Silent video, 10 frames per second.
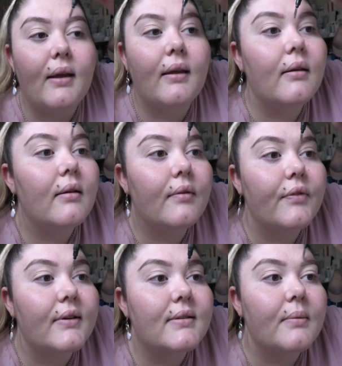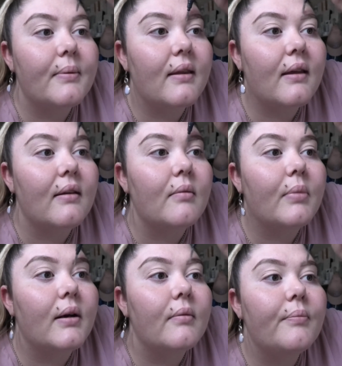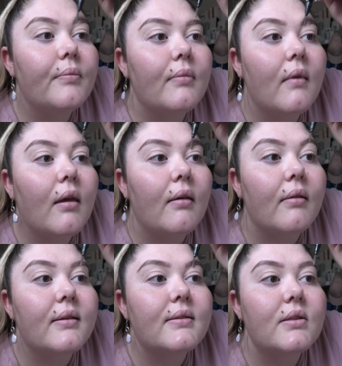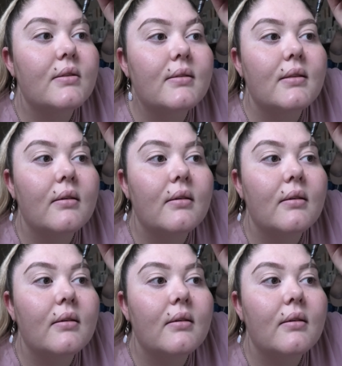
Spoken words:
can fix it up at the end, but yeah, let's just...